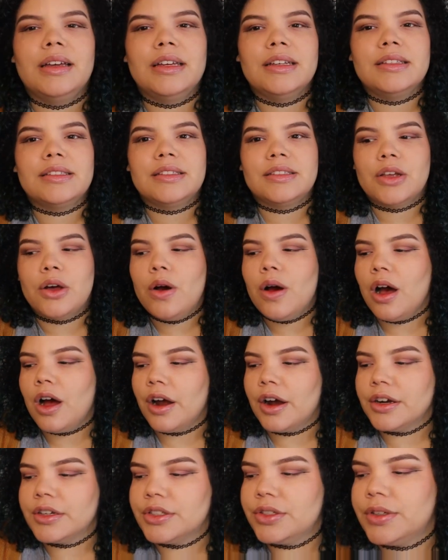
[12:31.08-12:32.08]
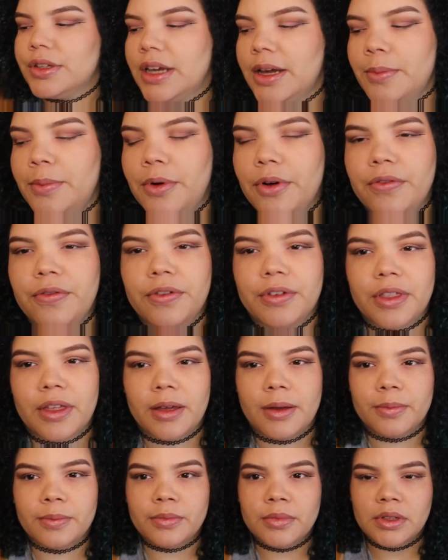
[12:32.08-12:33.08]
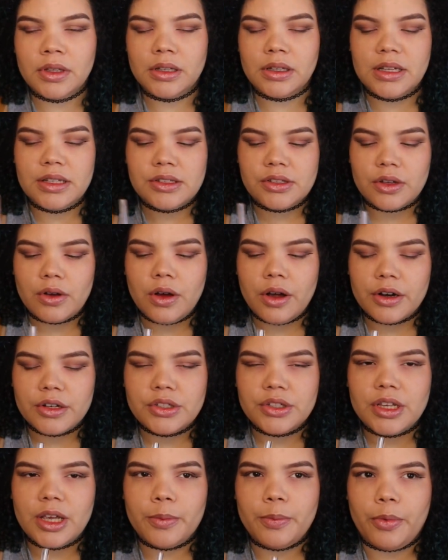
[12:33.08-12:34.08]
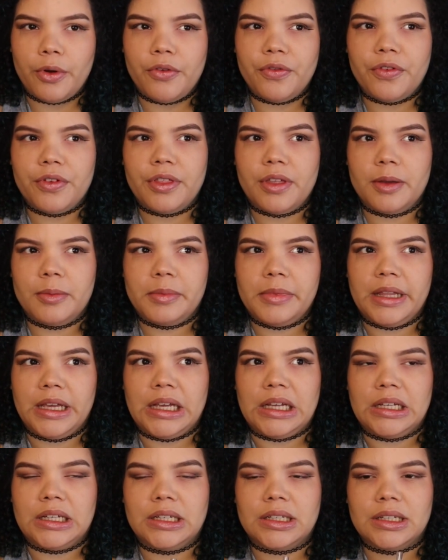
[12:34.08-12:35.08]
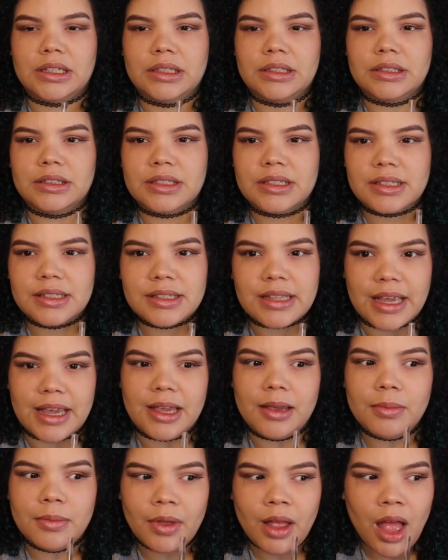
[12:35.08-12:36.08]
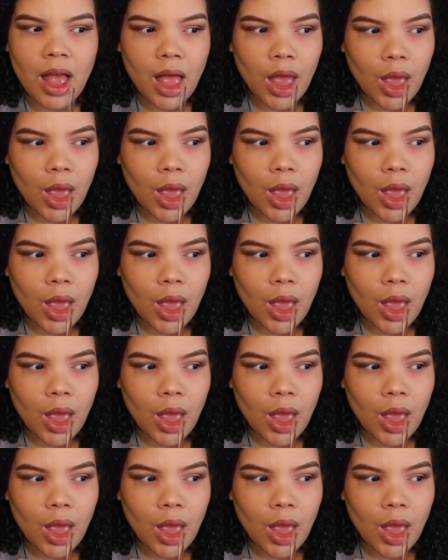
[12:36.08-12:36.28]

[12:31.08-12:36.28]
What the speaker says: It's so hard to get both of them. It's so hard to get both of them like the same.